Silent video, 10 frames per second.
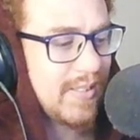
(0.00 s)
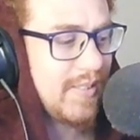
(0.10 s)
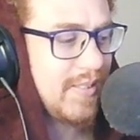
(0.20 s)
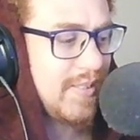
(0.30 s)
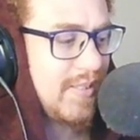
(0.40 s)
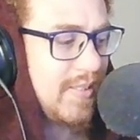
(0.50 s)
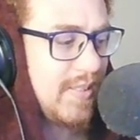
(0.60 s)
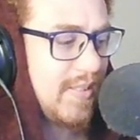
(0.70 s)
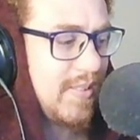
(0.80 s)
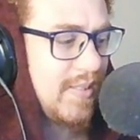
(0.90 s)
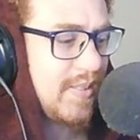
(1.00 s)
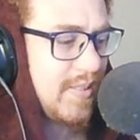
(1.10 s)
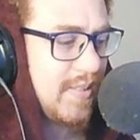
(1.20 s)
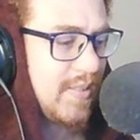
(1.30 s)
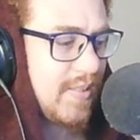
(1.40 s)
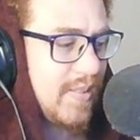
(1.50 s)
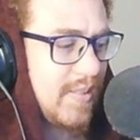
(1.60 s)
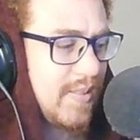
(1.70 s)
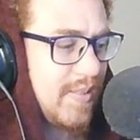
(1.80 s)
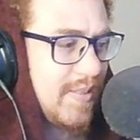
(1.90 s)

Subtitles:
(no one is talking)